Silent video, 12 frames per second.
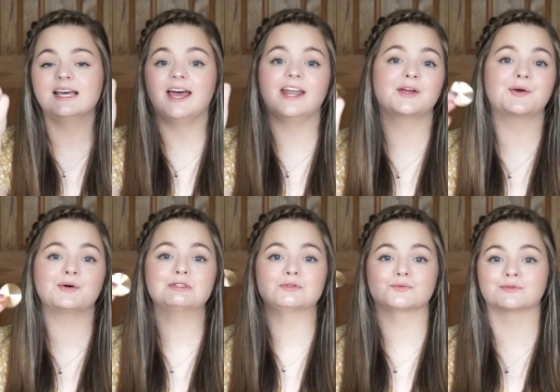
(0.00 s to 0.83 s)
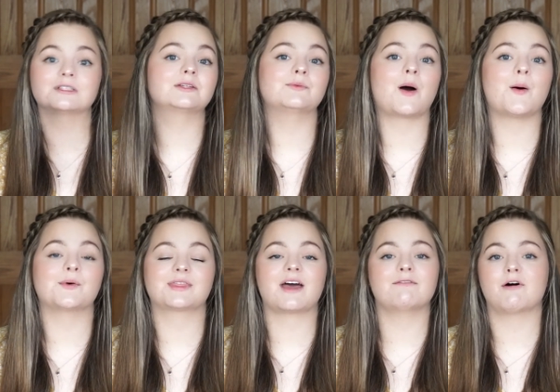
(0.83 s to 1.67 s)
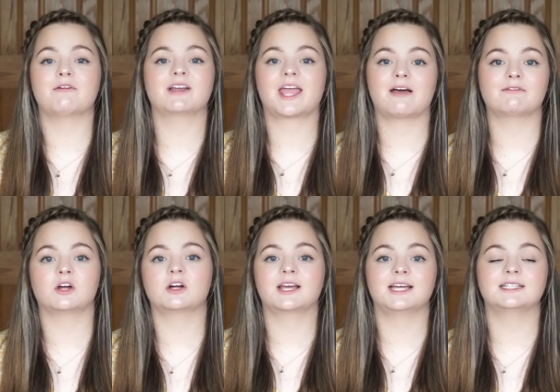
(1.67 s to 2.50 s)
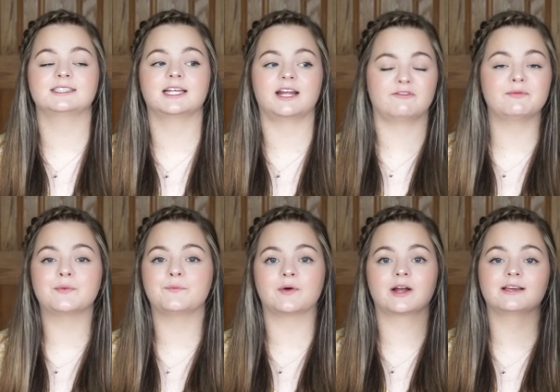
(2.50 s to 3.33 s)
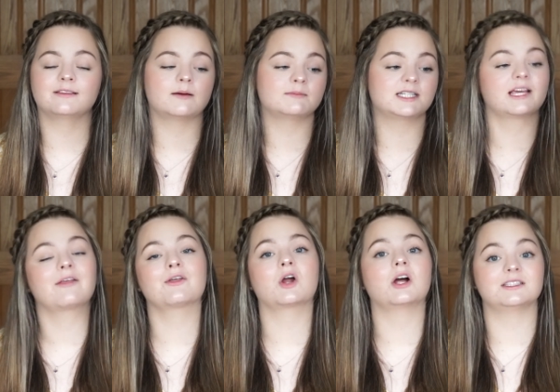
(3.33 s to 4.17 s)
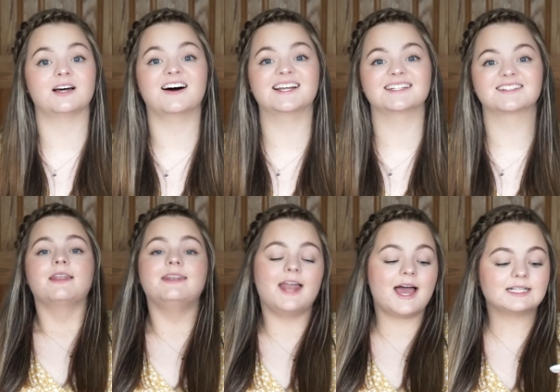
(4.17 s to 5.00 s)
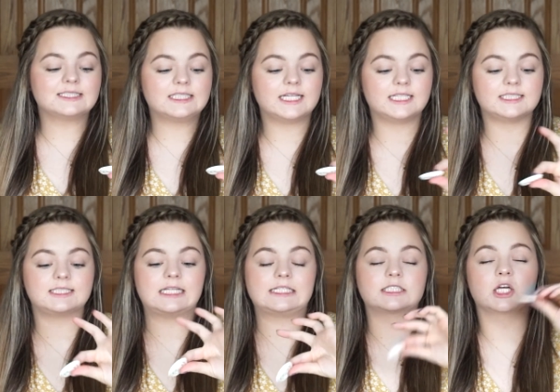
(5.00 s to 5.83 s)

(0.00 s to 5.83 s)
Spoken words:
and it goes really well with that Velvet Caviar case, and I've been wearing them together a ton. Next is this